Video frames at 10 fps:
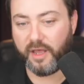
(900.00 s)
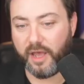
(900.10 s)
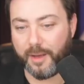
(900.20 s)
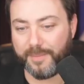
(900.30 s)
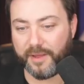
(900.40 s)

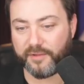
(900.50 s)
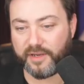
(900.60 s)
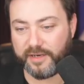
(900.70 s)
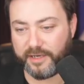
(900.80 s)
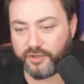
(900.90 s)
about the
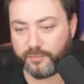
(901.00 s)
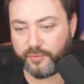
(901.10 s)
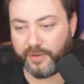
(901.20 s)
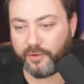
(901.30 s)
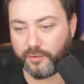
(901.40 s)
connection
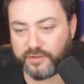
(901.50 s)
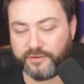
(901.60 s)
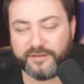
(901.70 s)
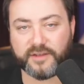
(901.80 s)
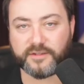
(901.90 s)
between cause and
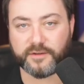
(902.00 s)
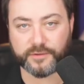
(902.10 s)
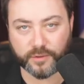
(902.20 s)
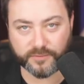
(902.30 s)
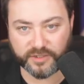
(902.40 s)
effects that
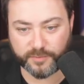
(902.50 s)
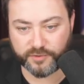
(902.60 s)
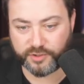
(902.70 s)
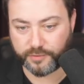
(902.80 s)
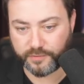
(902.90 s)
those objects
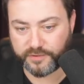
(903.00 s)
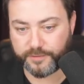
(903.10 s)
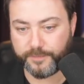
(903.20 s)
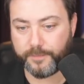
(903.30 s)
produce.